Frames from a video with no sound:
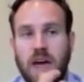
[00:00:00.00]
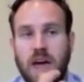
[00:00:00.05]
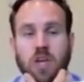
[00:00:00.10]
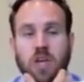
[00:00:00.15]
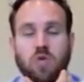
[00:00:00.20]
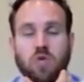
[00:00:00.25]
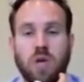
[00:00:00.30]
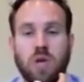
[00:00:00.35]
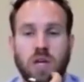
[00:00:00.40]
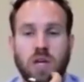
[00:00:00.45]
that
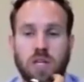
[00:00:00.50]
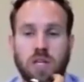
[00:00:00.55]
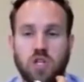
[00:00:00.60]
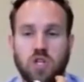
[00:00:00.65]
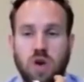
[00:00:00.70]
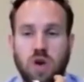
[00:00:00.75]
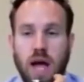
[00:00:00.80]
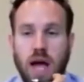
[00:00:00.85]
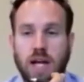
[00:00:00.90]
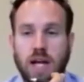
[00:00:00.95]
you can
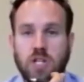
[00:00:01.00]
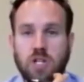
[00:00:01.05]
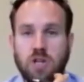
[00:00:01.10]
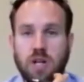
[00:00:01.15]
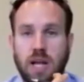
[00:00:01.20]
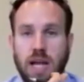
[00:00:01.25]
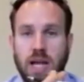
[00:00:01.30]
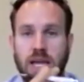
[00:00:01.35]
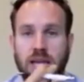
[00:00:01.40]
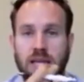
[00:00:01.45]
contract your
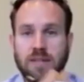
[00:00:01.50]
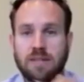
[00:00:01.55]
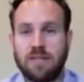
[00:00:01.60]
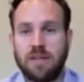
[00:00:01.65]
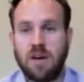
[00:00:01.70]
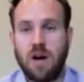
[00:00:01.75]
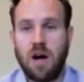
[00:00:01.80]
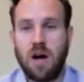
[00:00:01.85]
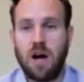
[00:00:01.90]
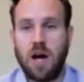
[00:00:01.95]
neck in
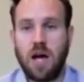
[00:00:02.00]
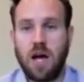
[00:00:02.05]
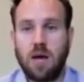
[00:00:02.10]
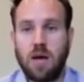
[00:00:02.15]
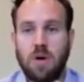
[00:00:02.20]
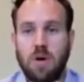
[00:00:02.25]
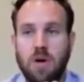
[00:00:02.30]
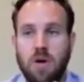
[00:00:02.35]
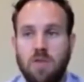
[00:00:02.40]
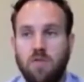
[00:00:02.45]

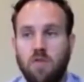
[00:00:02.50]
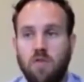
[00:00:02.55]
time